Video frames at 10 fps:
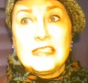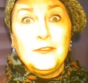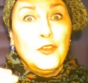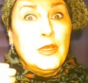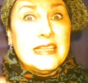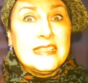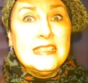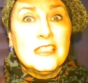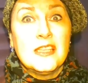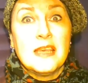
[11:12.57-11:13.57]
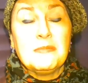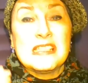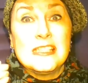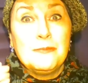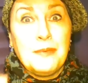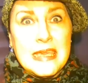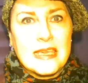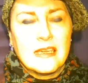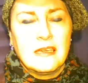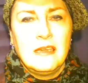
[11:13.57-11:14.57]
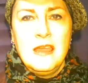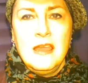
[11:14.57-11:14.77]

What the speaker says: if you listen to them speak,